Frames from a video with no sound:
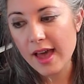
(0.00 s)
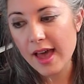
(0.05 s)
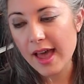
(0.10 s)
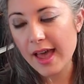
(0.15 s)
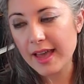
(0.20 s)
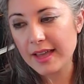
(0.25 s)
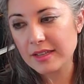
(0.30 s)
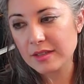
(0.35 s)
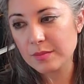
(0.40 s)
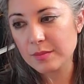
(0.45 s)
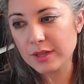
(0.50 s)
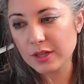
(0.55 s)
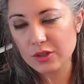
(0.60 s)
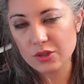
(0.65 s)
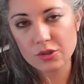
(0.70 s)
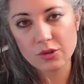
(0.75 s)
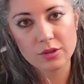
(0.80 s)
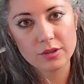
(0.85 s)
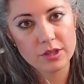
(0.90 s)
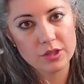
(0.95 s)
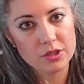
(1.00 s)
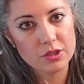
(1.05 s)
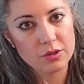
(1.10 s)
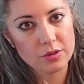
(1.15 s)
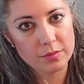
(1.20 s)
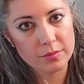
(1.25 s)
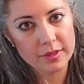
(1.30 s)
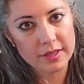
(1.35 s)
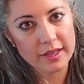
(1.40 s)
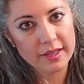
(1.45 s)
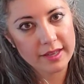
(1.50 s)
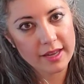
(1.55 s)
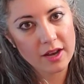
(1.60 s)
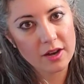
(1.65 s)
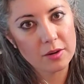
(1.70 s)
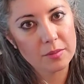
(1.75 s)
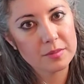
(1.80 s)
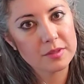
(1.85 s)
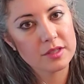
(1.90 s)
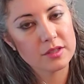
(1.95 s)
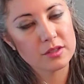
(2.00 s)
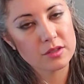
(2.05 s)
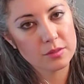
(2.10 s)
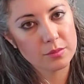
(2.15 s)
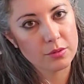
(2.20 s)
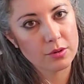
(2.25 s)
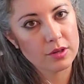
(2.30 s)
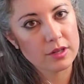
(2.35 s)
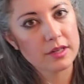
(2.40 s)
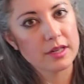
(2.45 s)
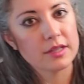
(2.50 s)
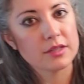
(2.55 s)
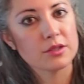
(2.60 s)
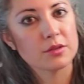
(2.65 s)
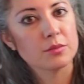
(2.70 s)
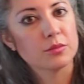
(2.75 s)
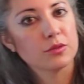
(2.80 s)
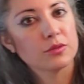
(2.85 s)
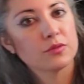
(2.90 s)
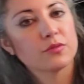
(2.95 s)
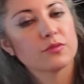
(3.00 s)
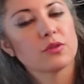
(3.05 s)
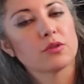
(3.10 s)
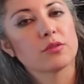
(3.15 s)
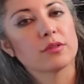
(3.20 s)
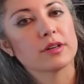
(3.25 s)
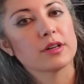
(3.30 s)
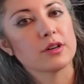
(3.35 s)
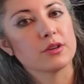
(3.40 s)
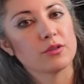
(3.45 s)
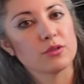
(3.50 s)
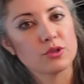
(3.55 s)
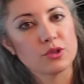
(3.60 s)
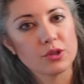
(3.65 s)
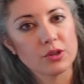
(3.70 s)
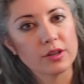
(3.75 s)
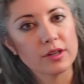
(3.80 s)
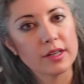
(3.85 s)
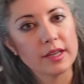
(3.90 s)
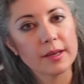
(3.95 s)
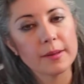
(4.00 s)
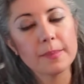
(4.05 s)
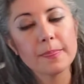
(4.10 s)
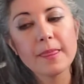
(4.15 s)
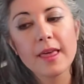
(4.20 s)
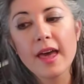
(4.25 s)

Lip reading: and be assured that you're being helped and supported as you move forward on your journey.